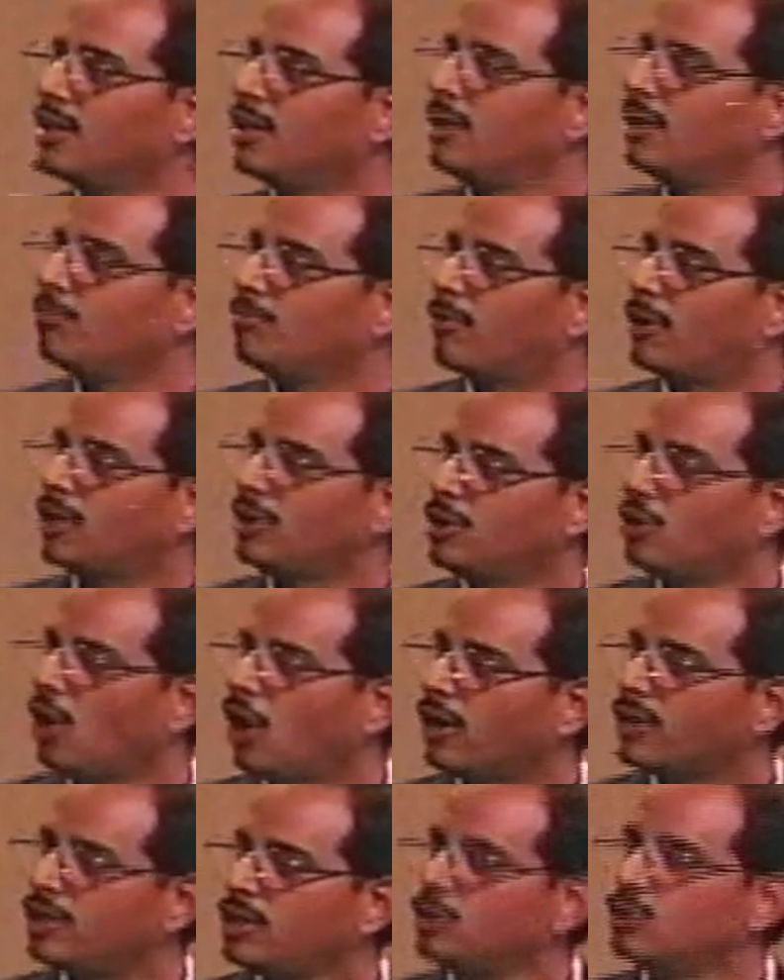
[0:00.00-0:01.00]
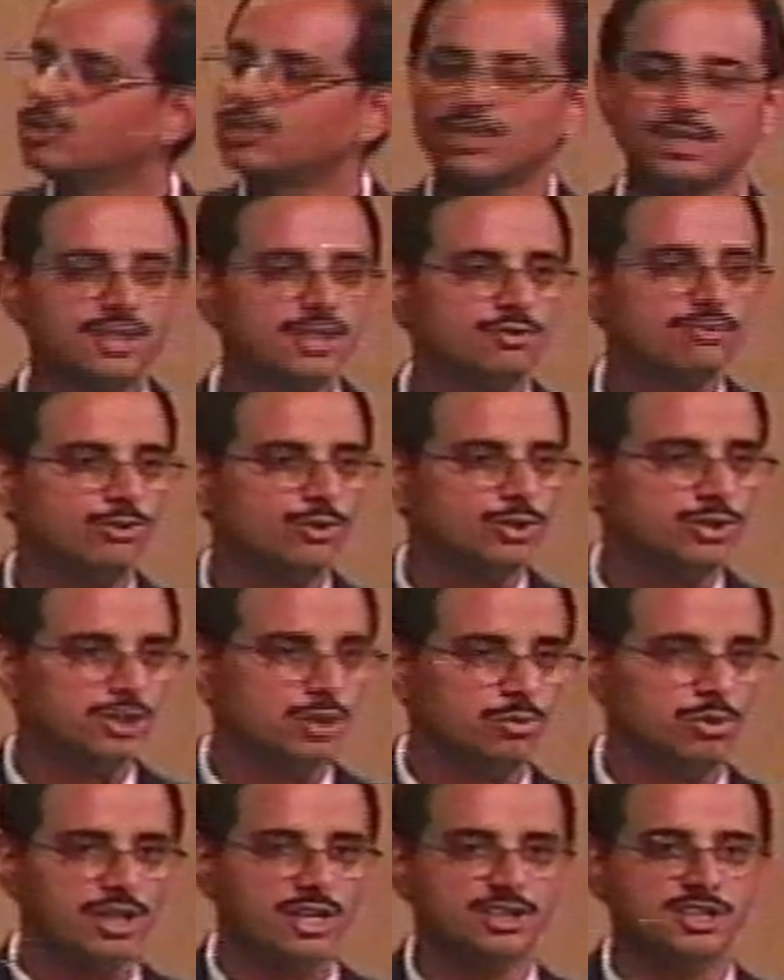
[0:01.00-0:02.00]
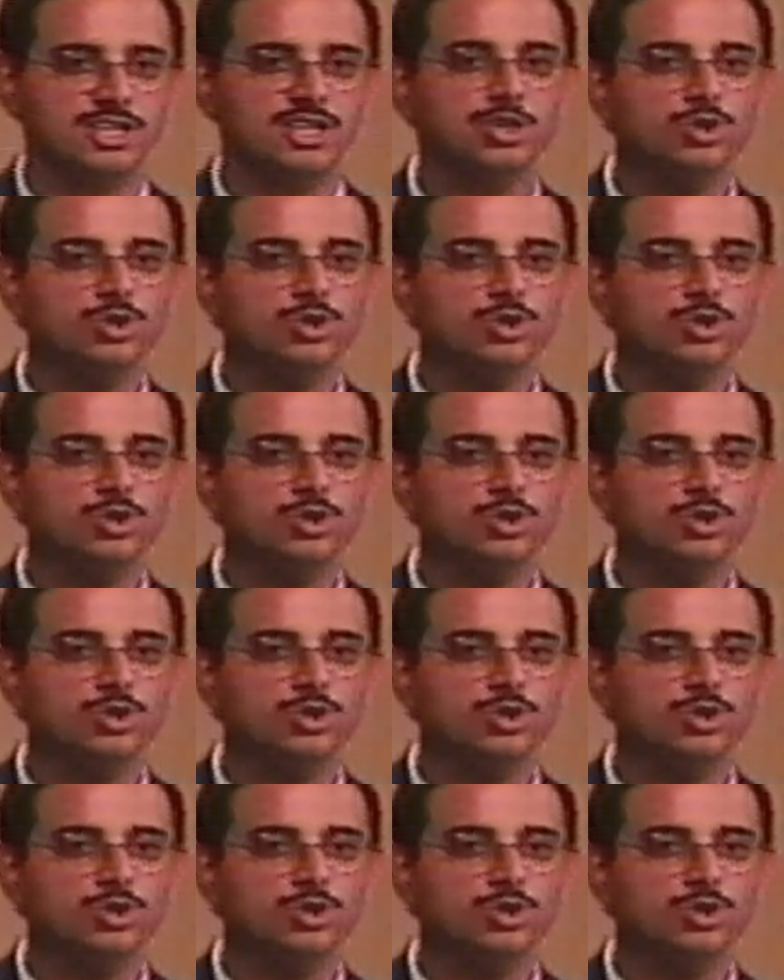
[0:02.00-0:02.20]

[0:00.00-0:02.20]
but not use it in the full simulation.